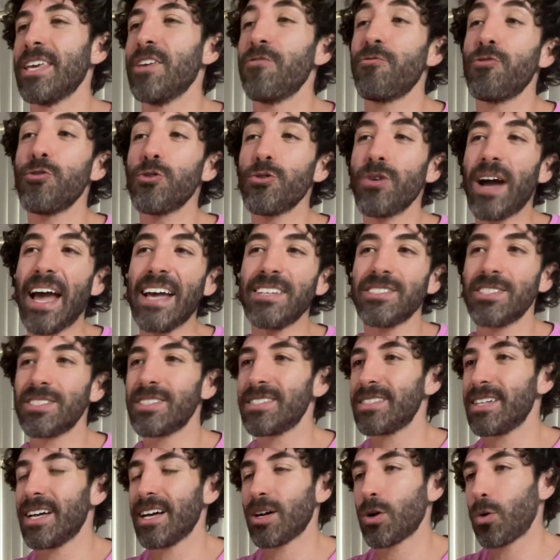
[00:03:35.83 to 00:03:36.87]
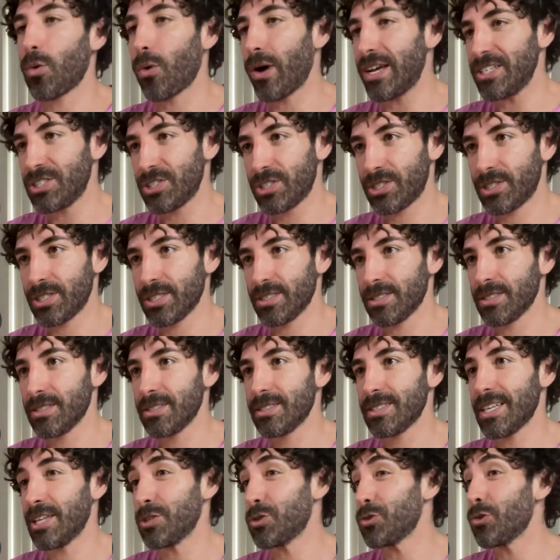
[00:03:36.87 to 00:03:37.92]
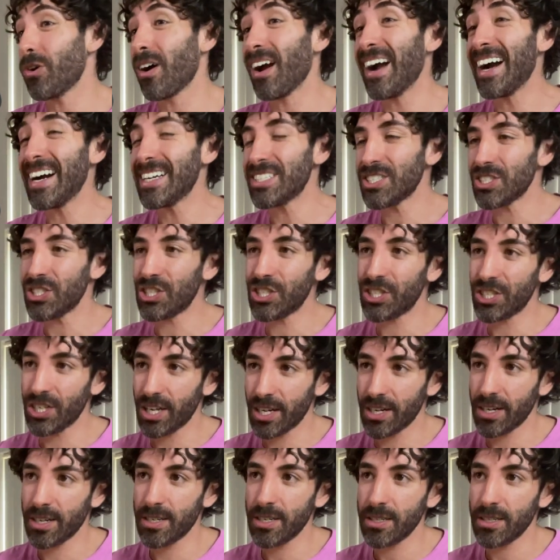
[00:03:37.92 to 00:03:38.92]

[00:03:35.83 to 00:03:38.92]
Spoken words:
If you answer a question that you are unsure,